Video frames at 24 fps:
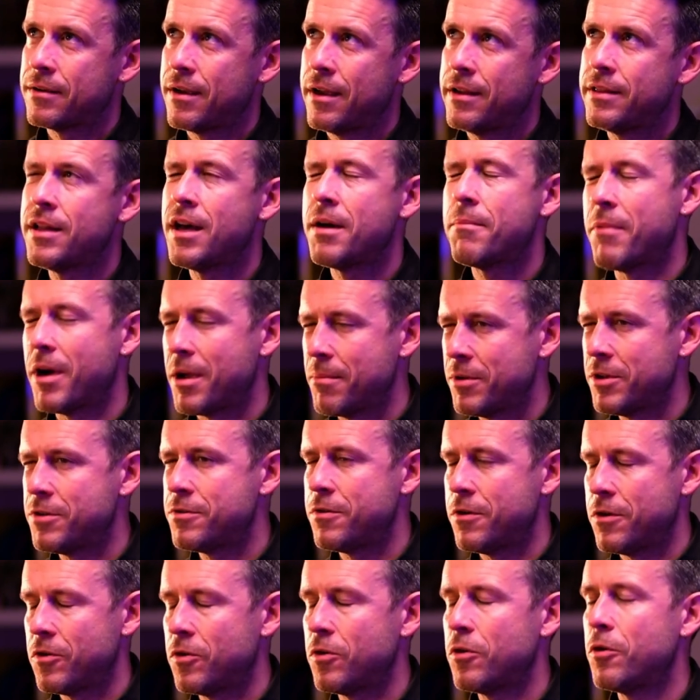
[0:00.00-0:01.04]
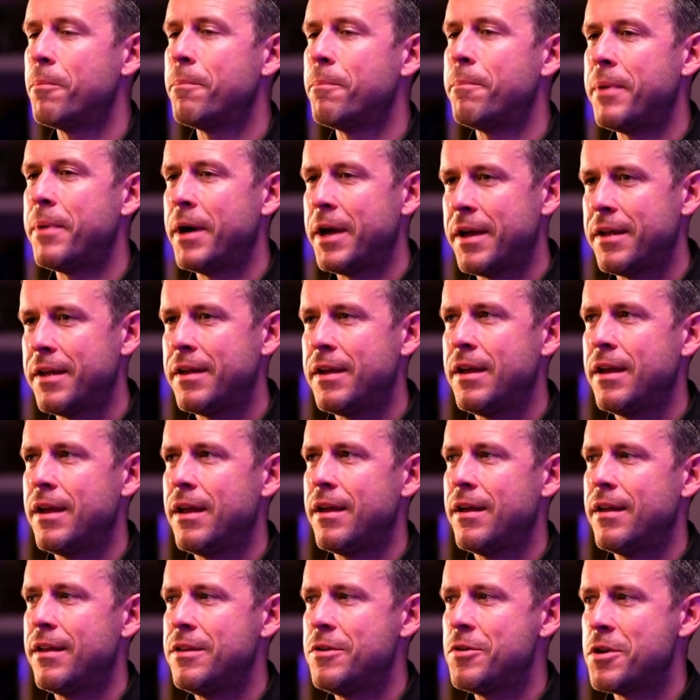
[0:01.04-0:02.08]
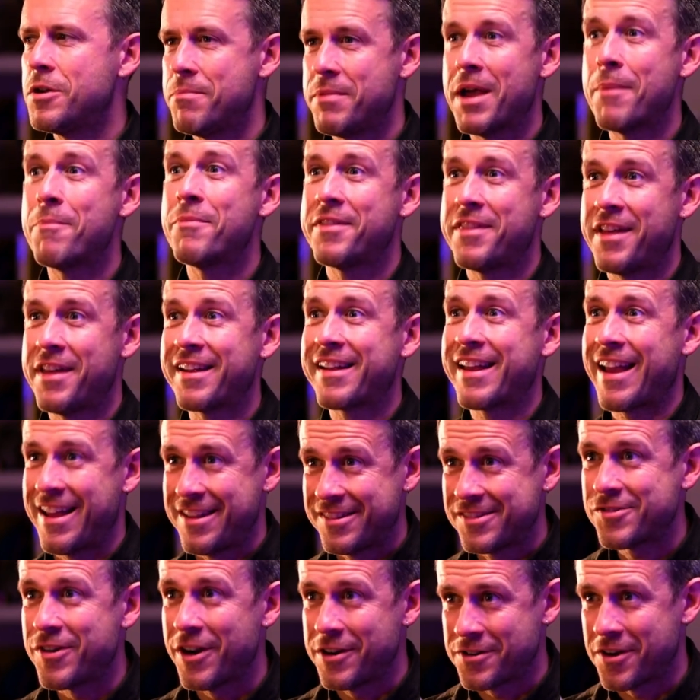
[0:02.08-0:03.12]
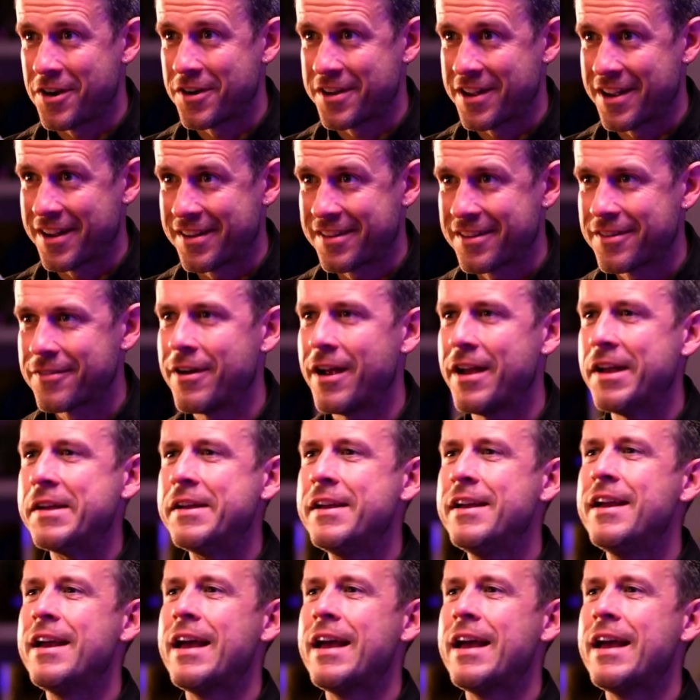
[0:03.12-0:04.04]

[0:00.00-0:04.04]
And that might be true, but you can be empathetic and straight talking, right?